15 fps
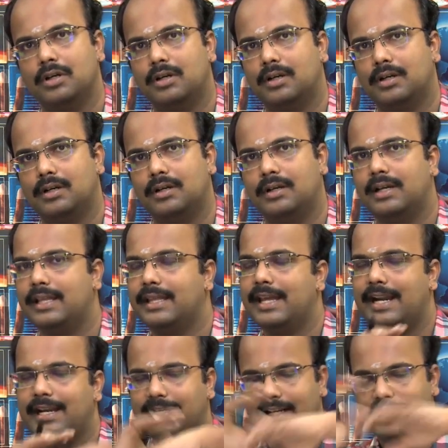uh, the
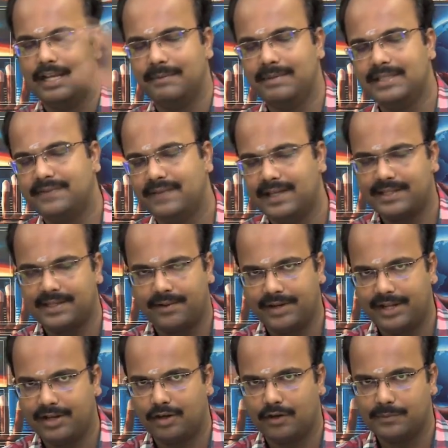entire hemisphere
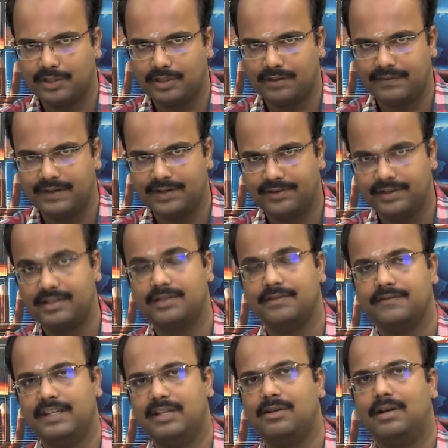surrounding an object of interest,
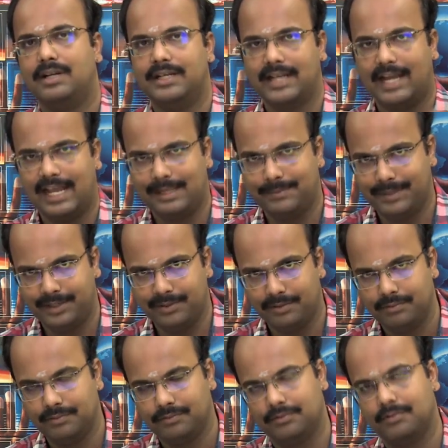we call it
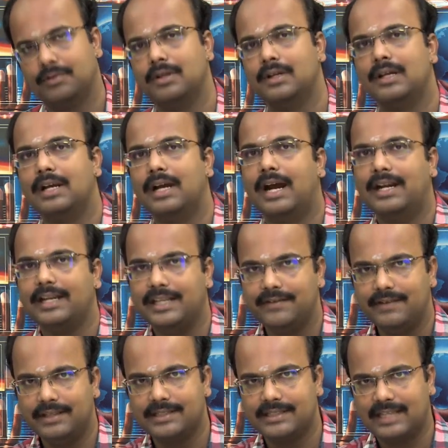albedo. And
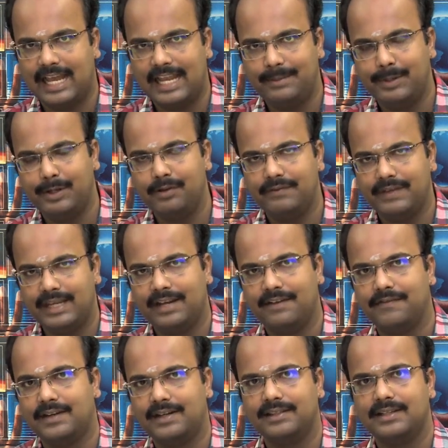even this albedo, we can
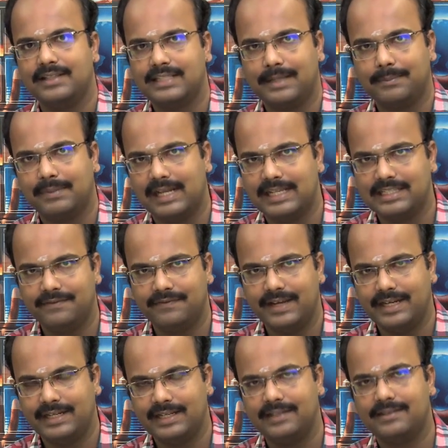further
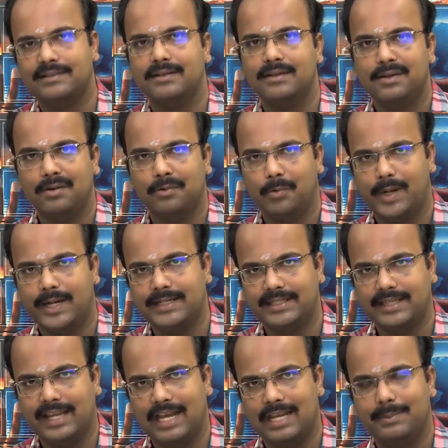subclassify it as white
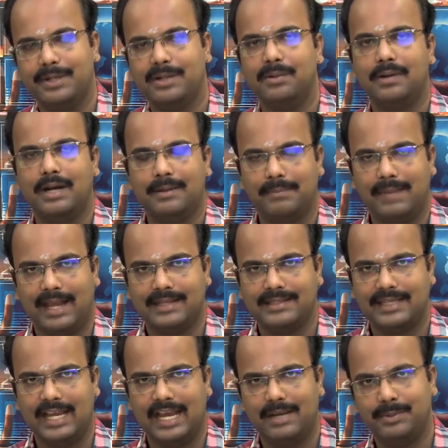sky albedo and black
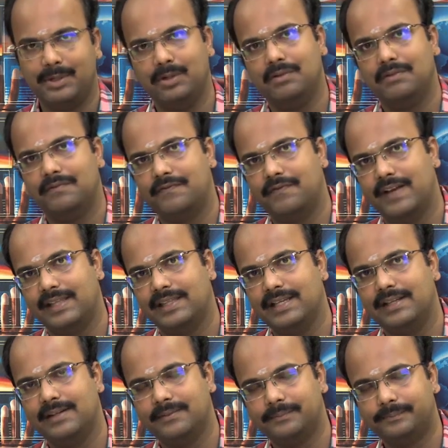sky albedo
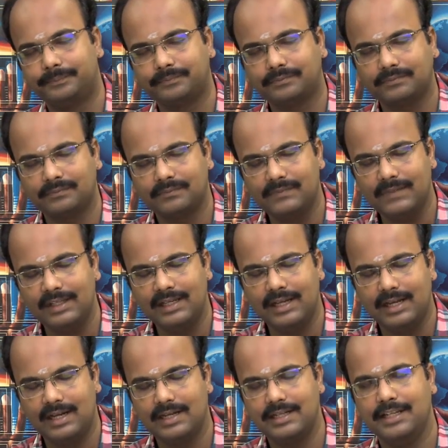whether
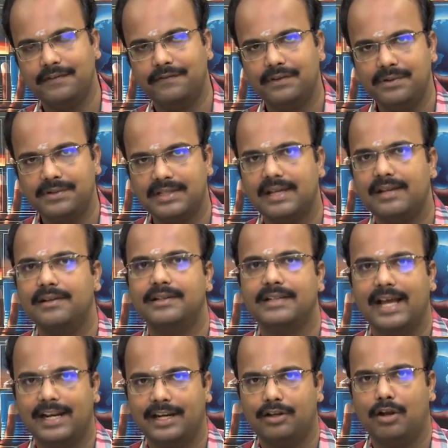uh, diffuse or
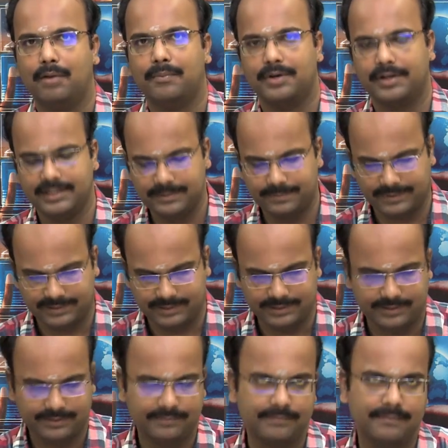direct component is present.